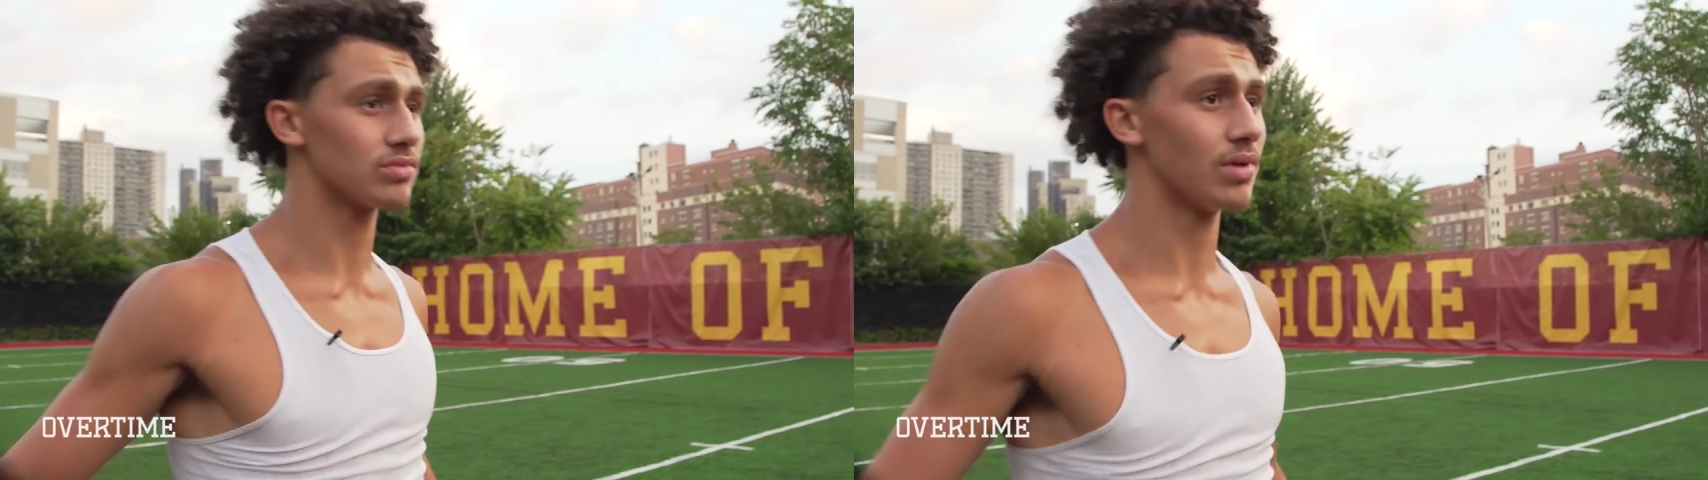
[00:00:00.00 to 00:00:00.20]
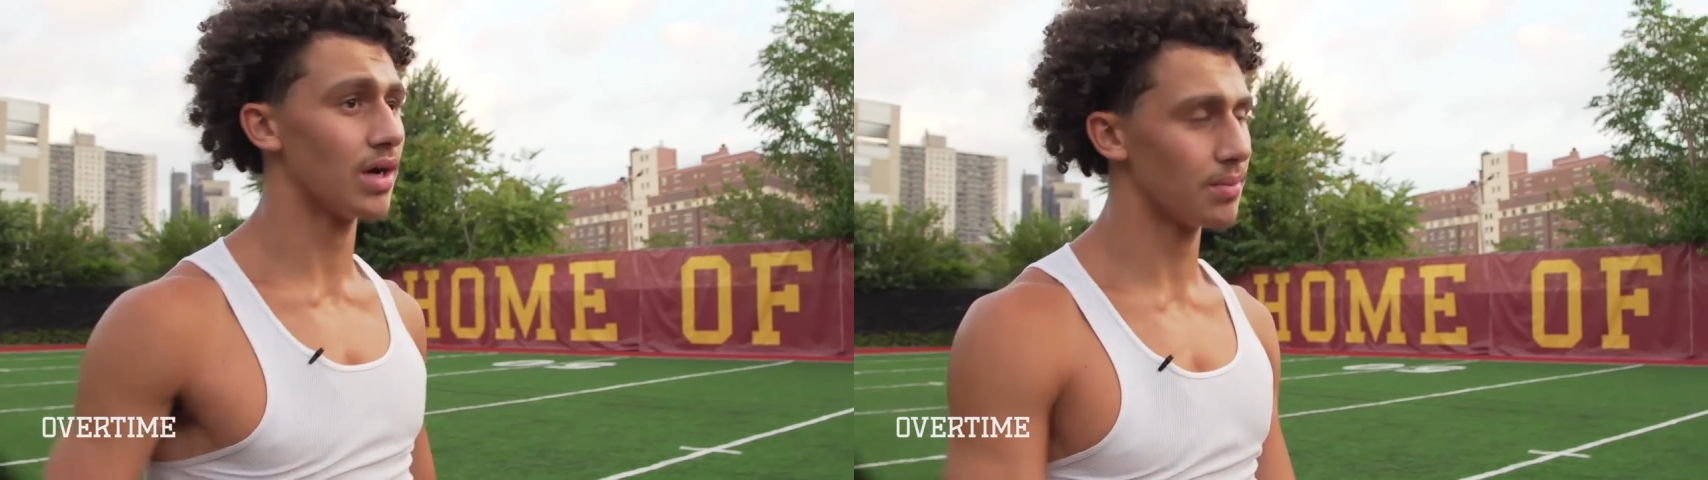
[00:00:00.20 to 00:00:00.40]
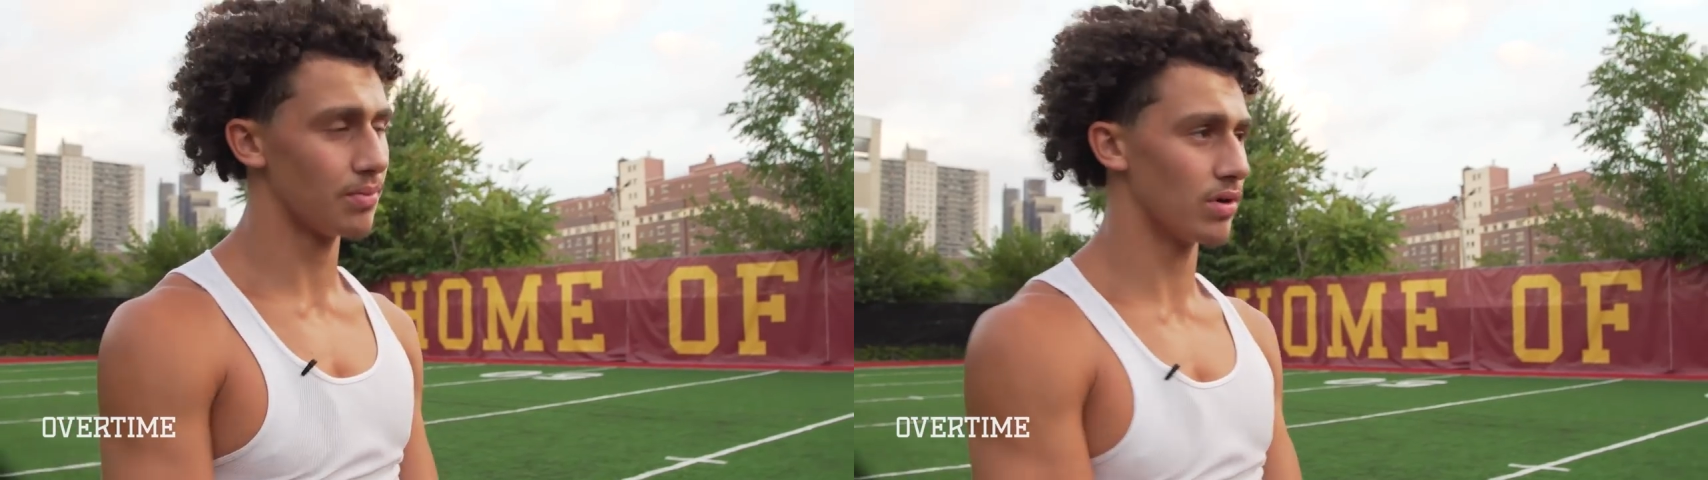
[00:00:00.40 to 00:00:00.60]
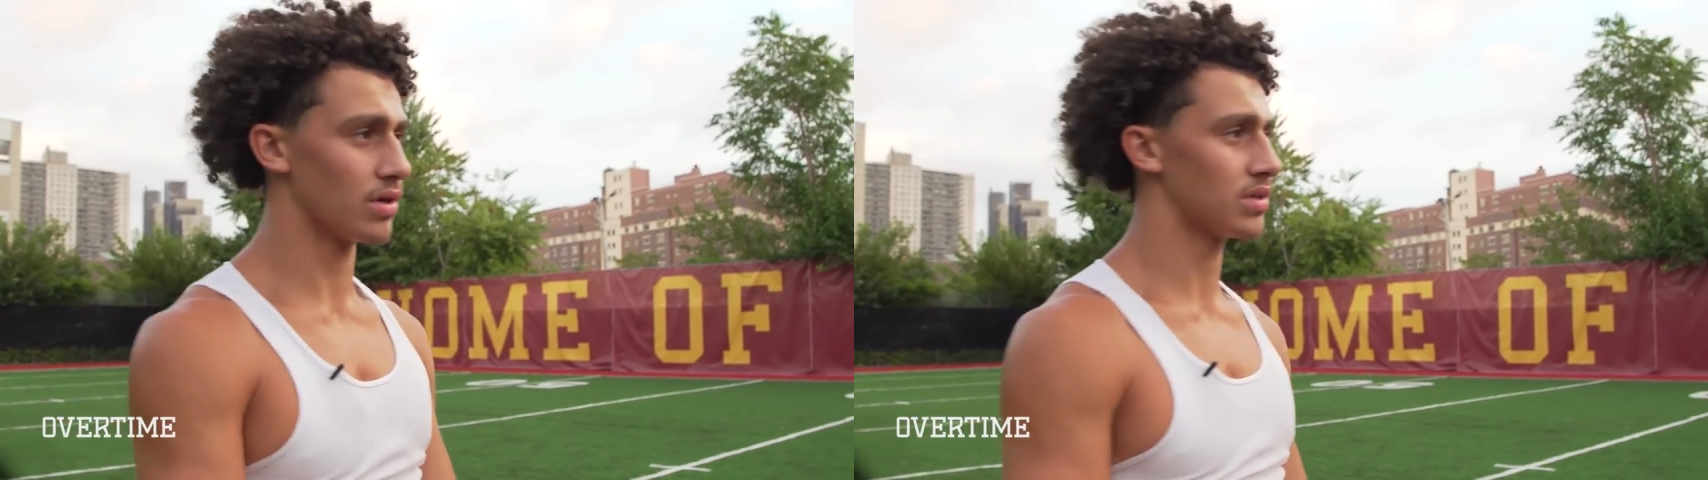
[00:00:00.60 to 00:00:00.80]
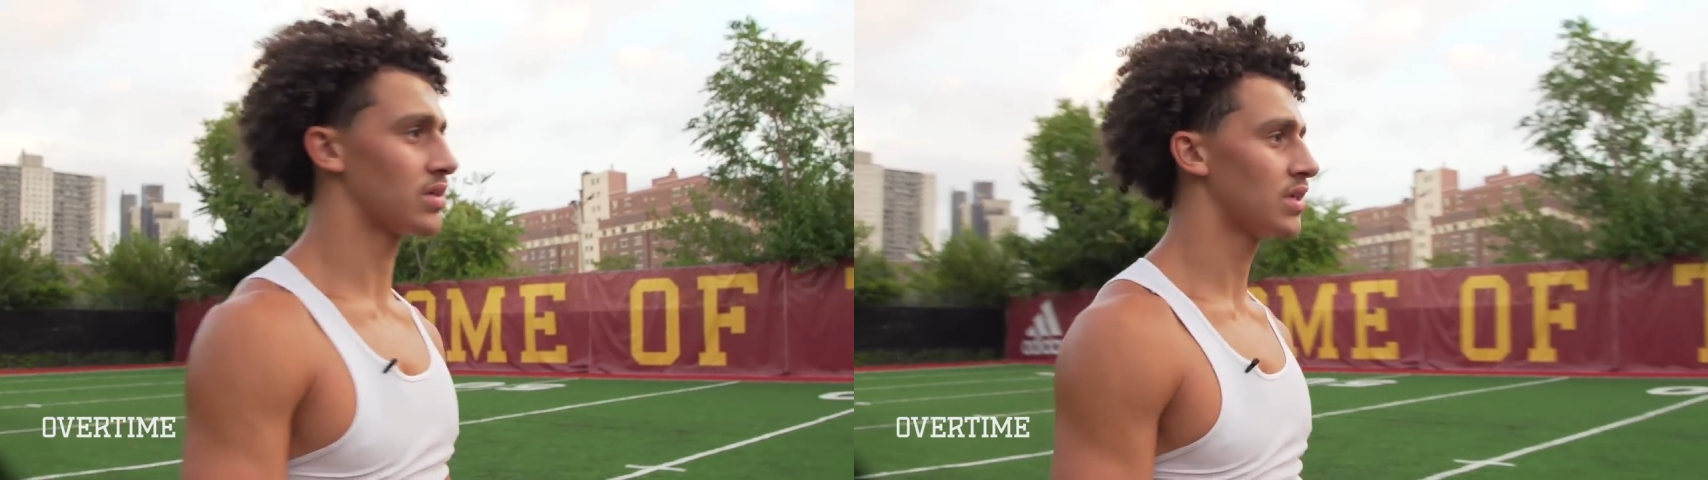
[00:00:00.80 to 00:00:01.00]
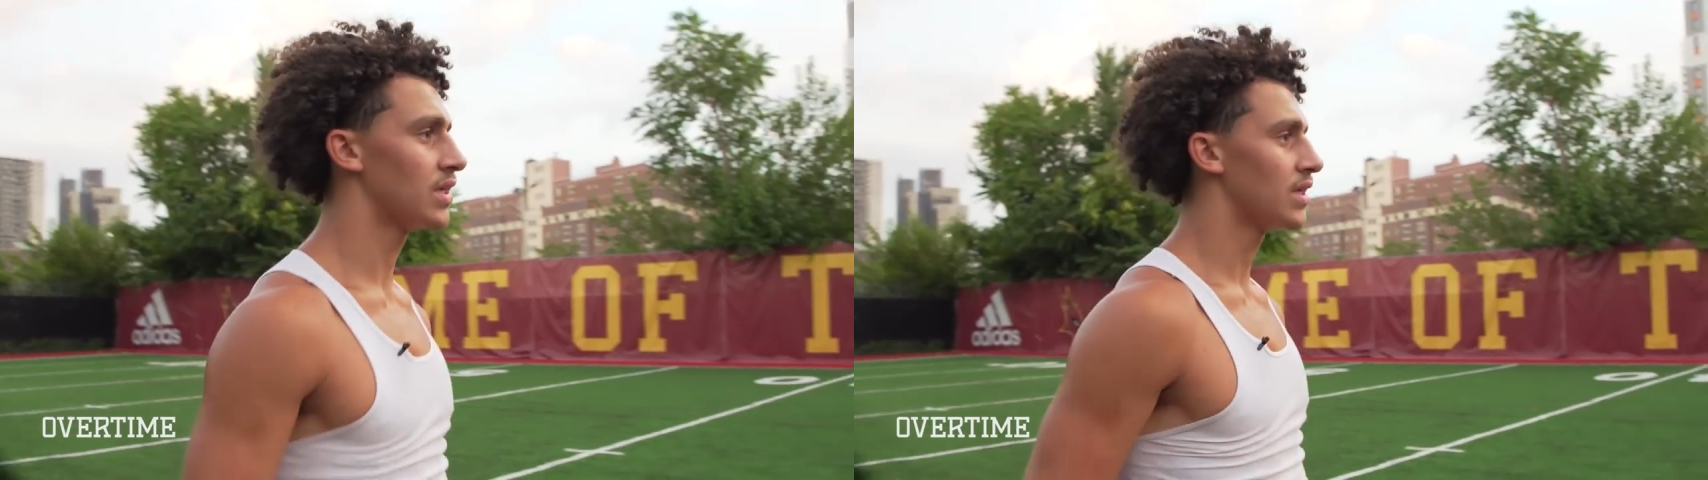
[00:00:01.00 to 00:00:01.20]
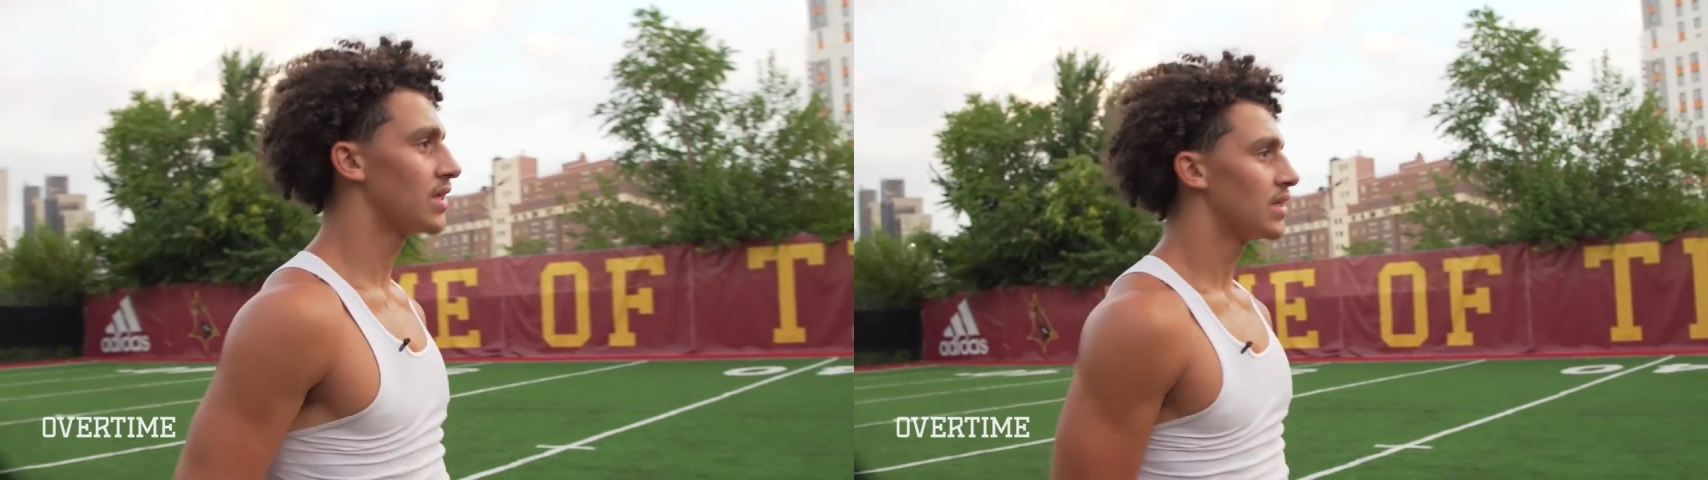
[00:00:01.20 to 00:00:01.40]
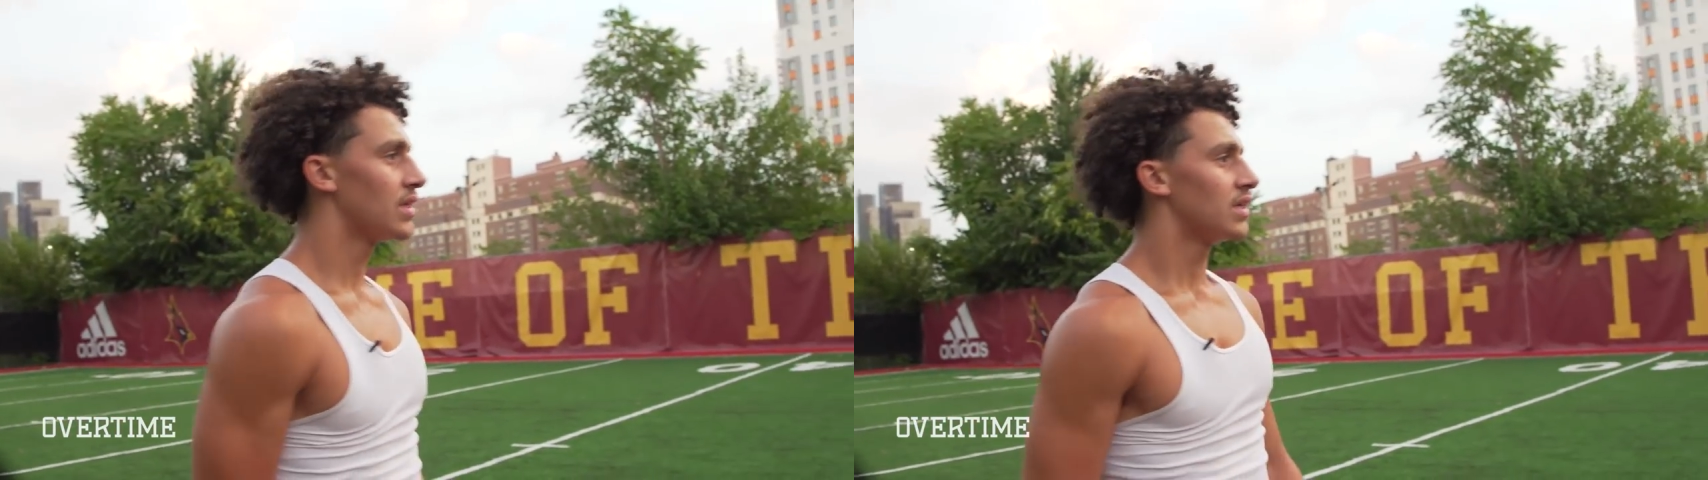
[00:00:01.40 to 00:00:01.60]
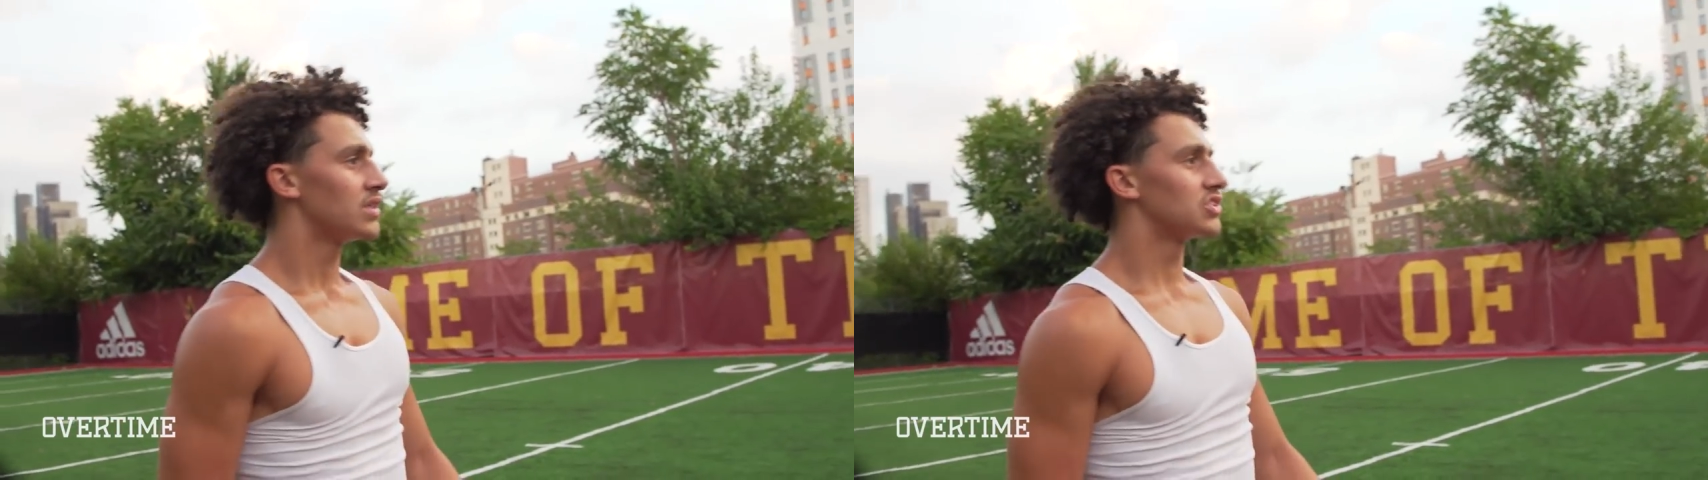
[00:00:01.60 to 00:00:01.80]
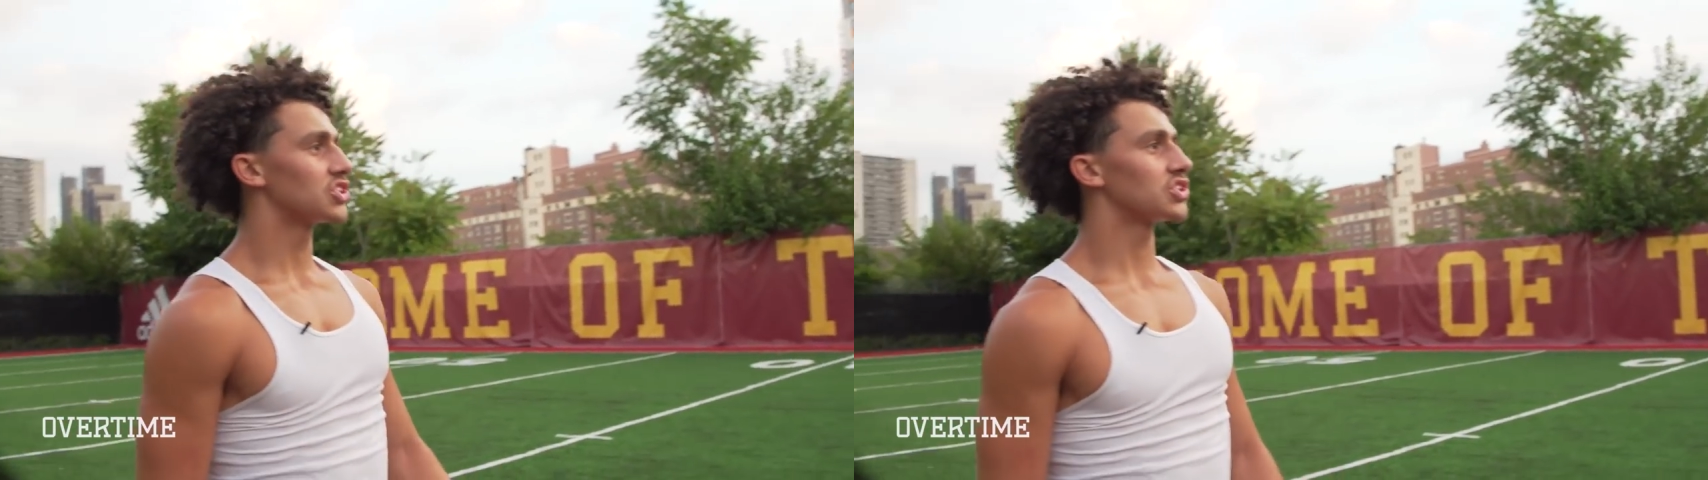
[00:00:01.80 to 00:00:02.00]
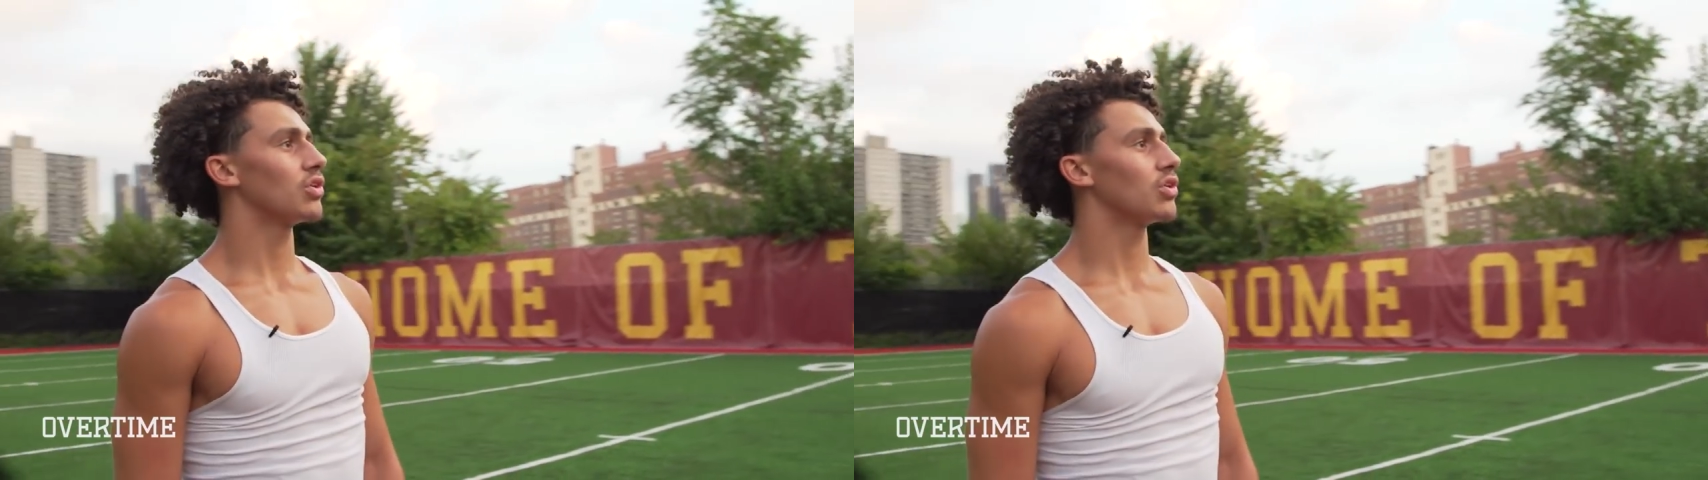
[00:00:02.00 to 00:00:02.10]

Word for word: them up or just